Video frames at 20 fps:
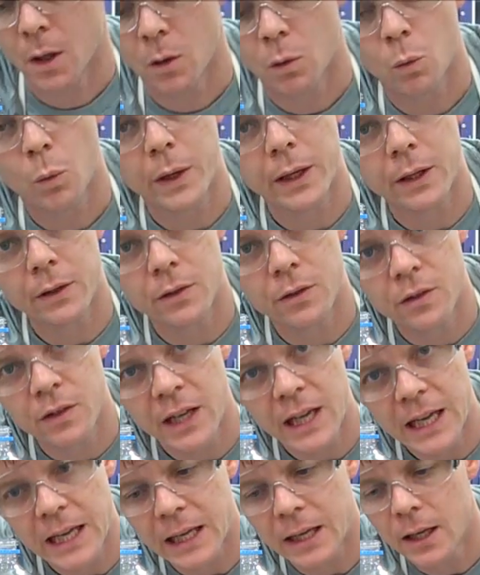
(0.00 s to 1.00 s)
We can
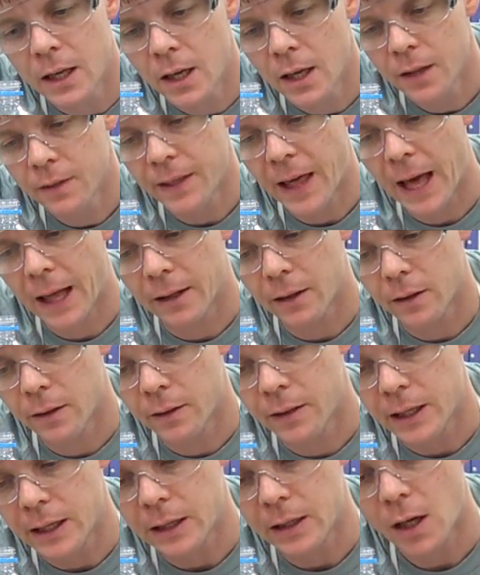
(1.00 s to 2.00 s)
see that
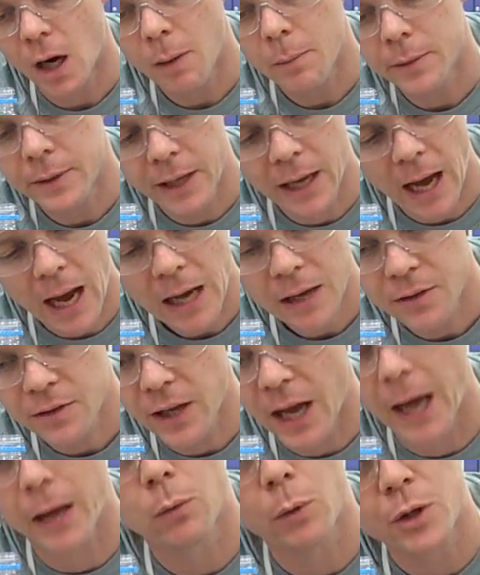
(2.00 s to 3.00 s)
the carbon
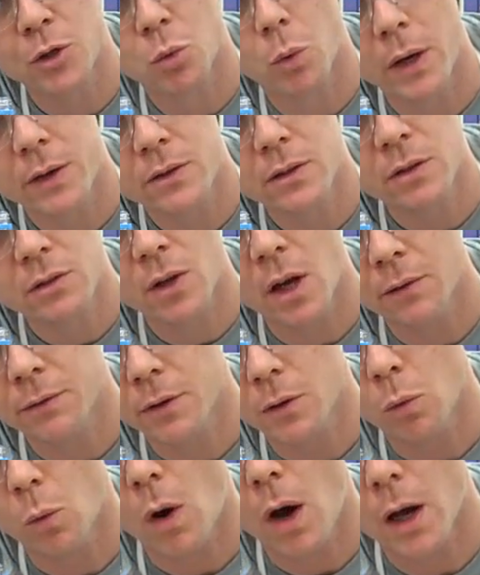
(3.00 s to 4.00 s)
dioxide, which was dissolved in
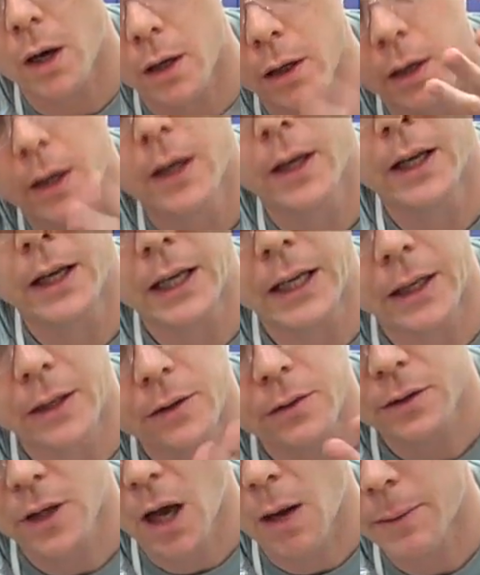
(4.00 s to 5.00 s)
the water,
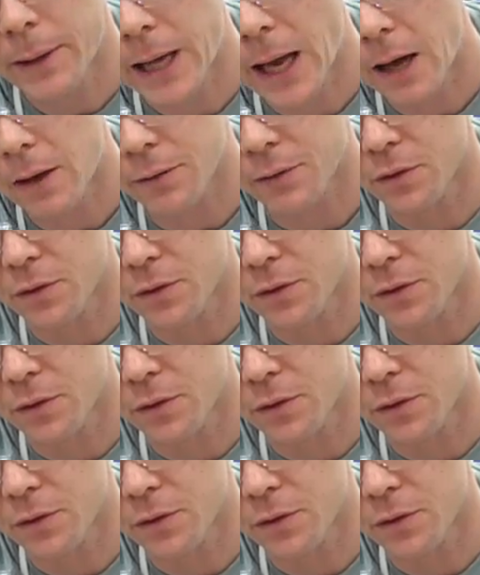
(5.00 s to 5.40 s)
is coming out of